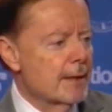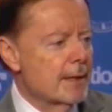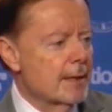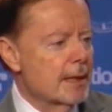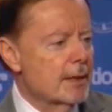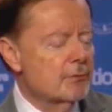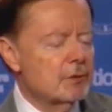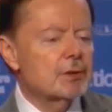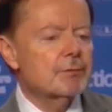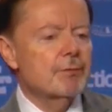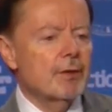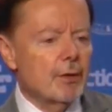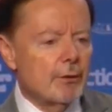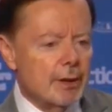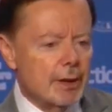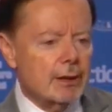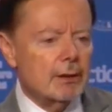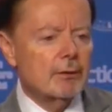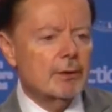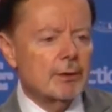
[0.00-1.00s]
He was very
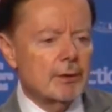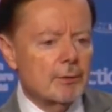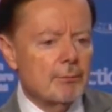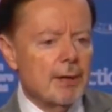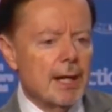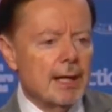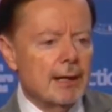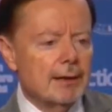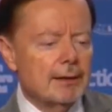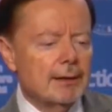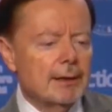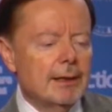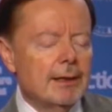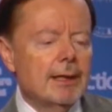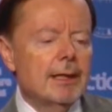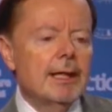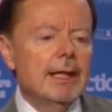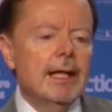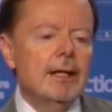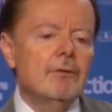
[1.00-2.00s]
clear about it.
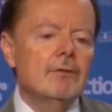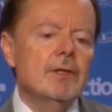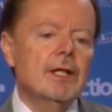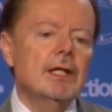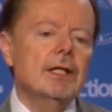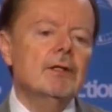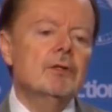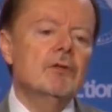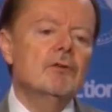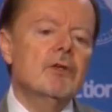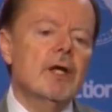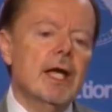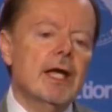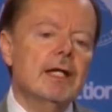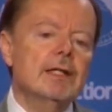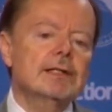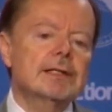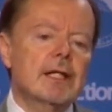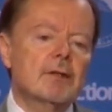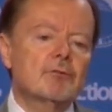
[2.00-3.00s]
And then in the
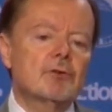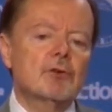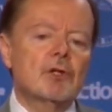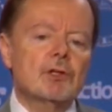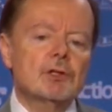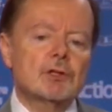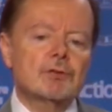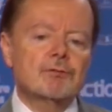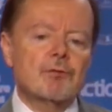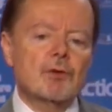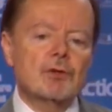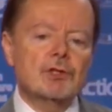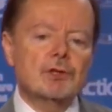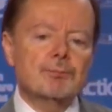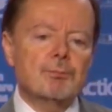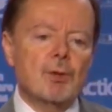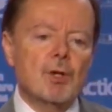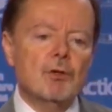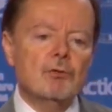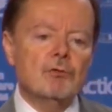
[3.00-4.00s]
days after those first
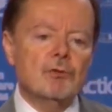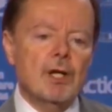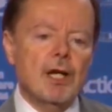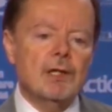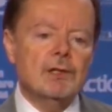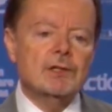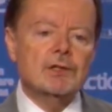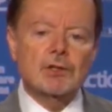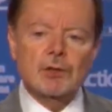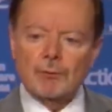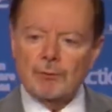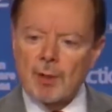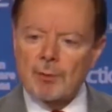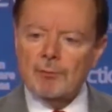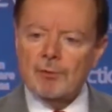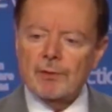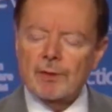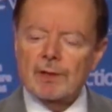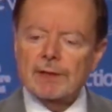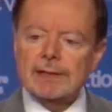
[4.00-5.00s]
protests, do you
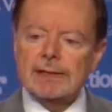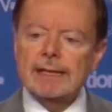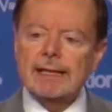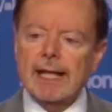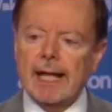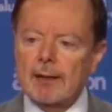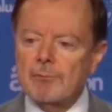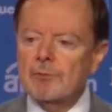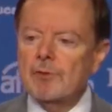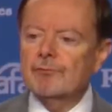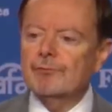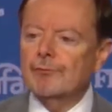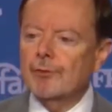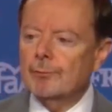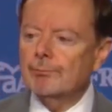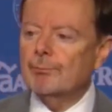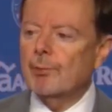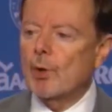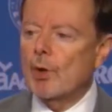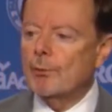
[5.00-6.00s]
remember this? He came to
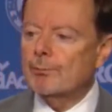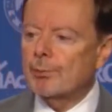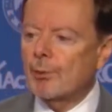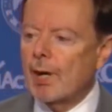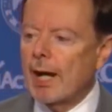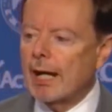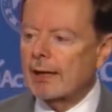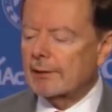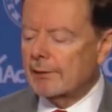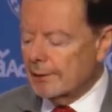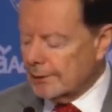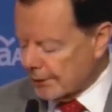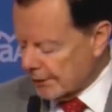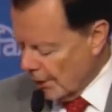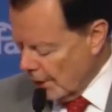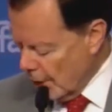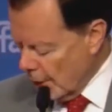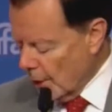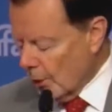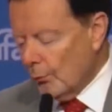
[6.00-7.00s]
football practice
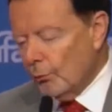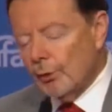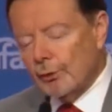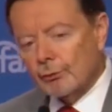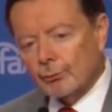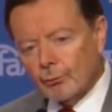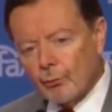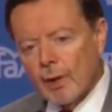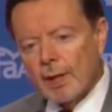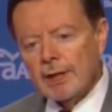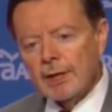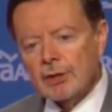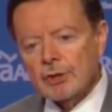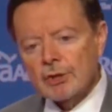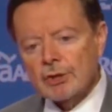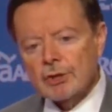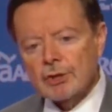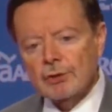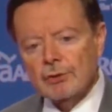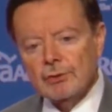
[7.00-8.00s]
with running
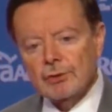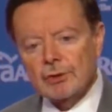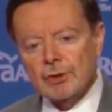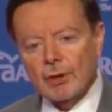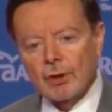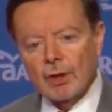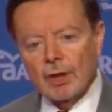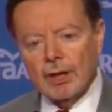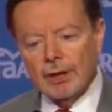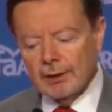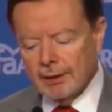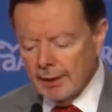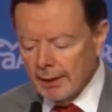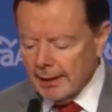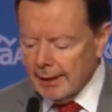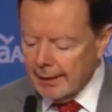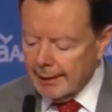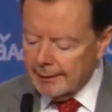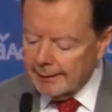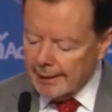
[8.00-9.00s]
shoes on,
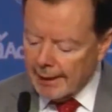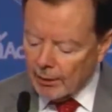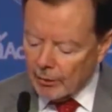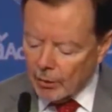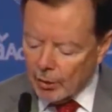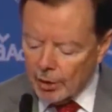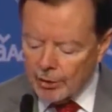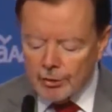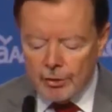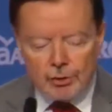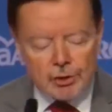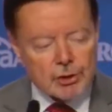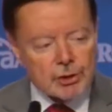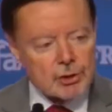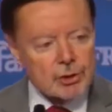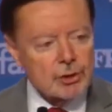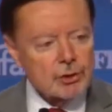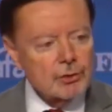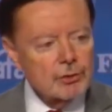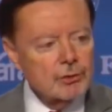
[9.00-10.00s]
that on the
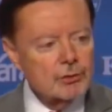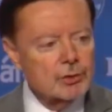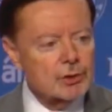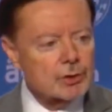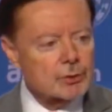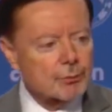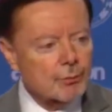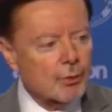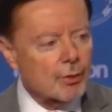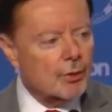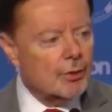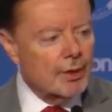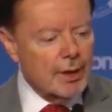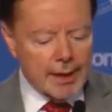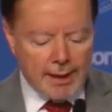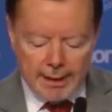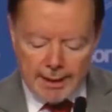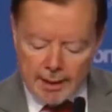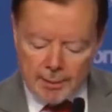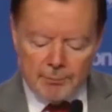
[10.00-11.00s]
shoes were
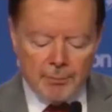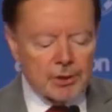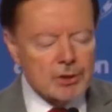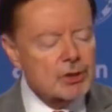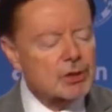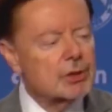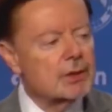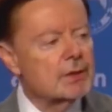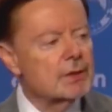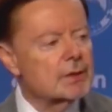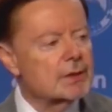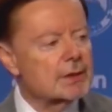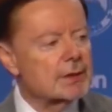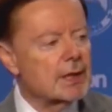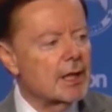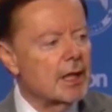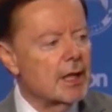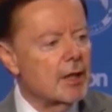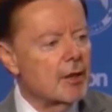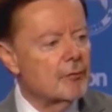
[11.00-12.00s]
images
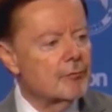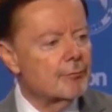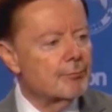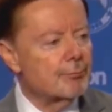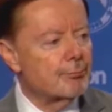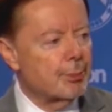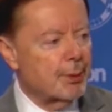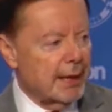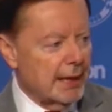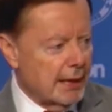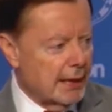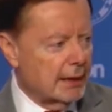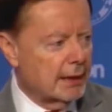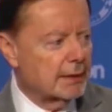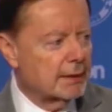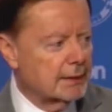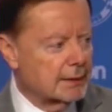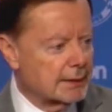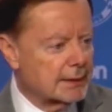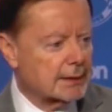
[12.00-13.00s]
of
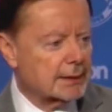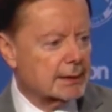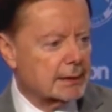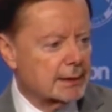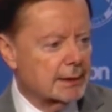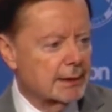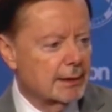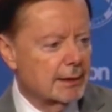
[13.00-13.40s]
pigs